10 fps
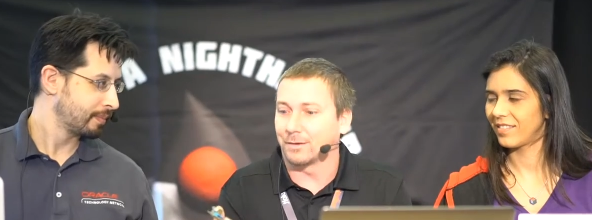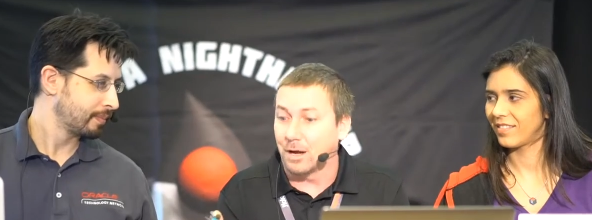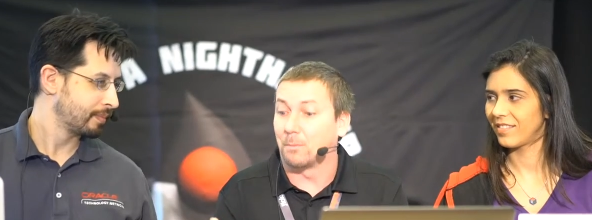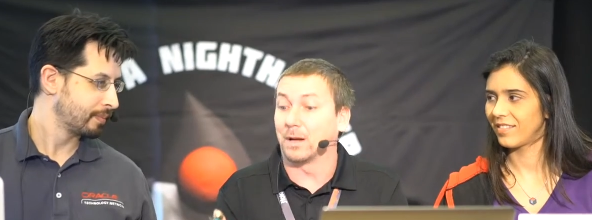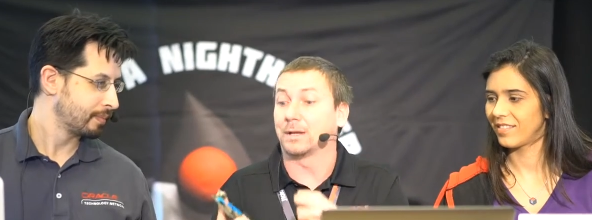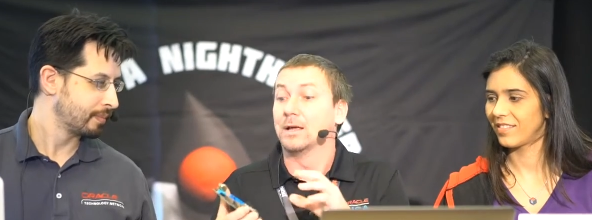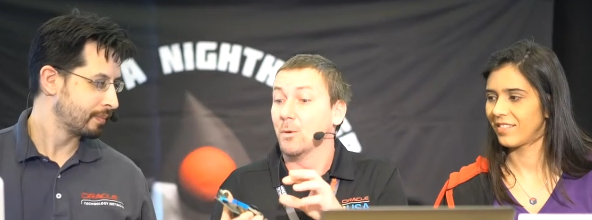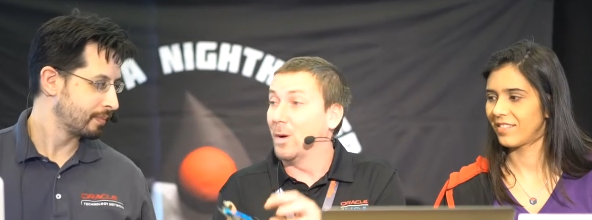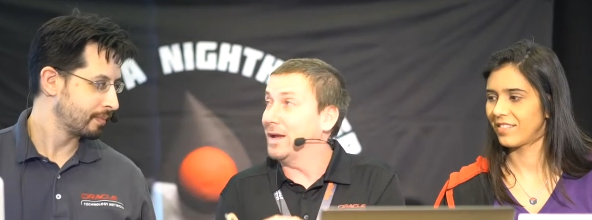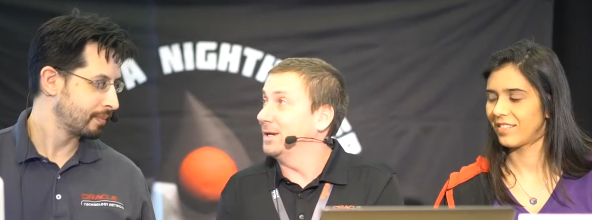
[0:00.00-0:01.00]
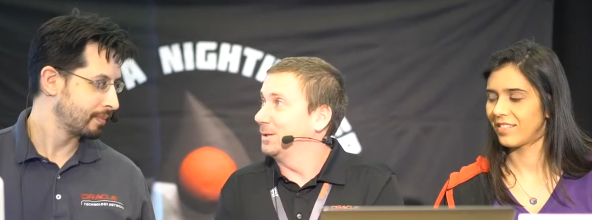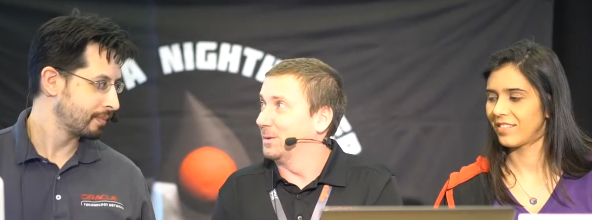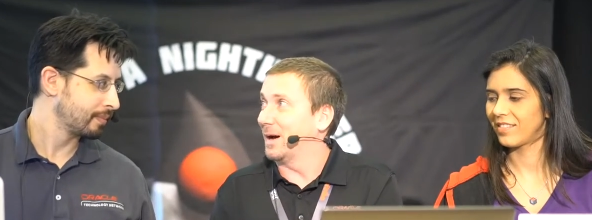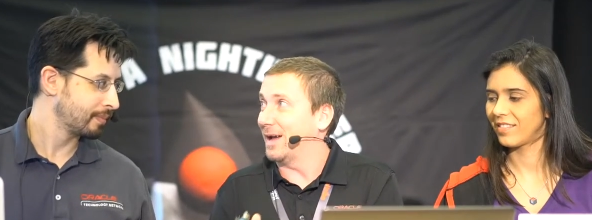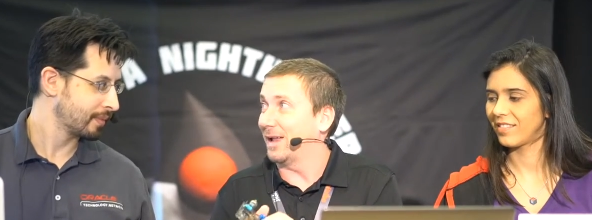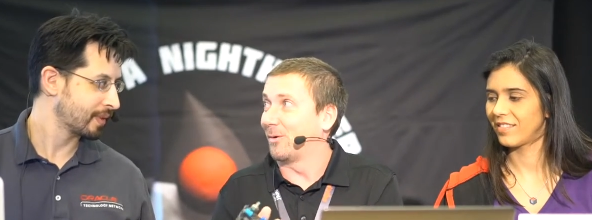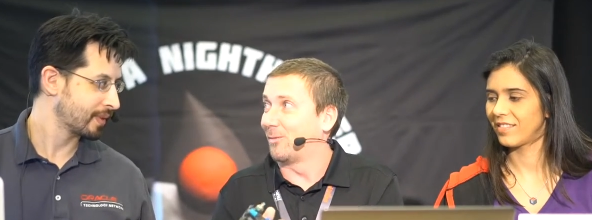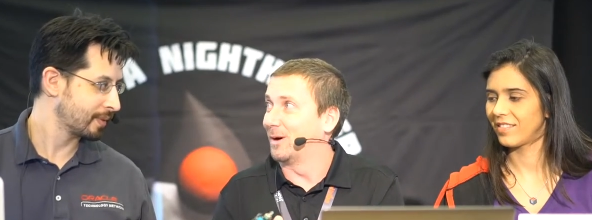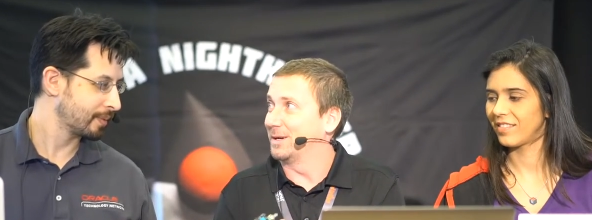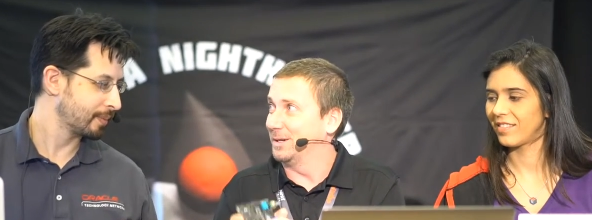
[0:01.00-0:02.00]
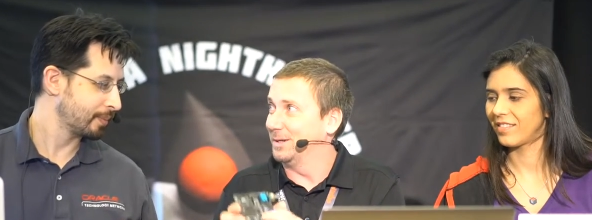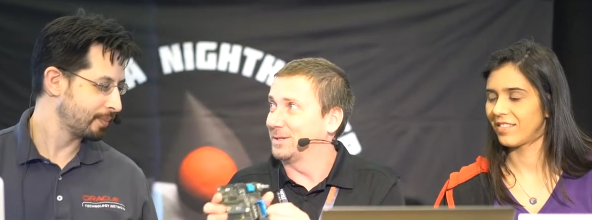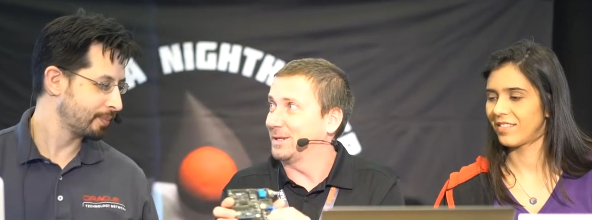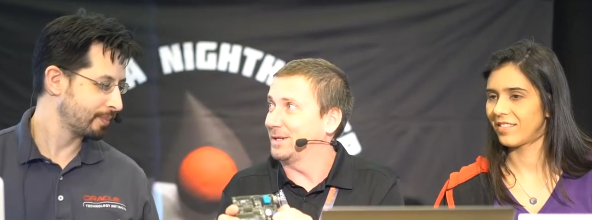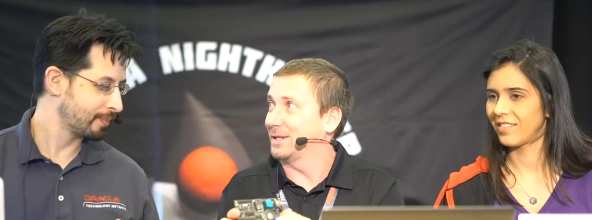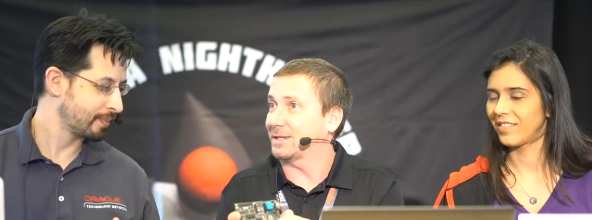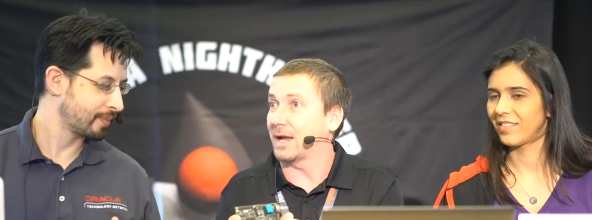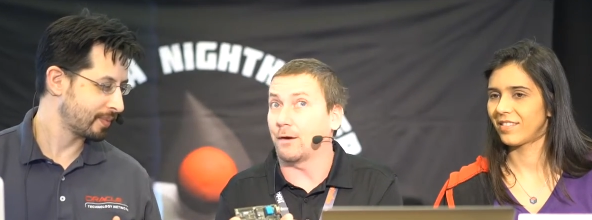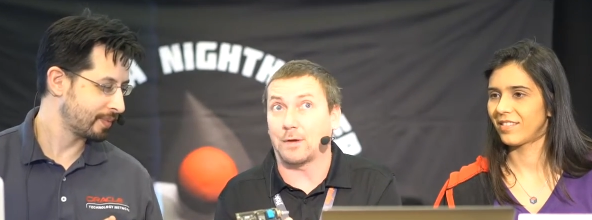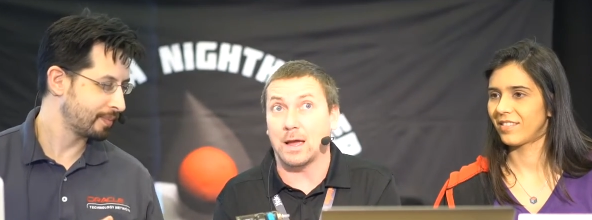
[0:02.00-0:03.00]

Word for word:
Speaker 1: No, but when you do a hello world you're using this kind of guy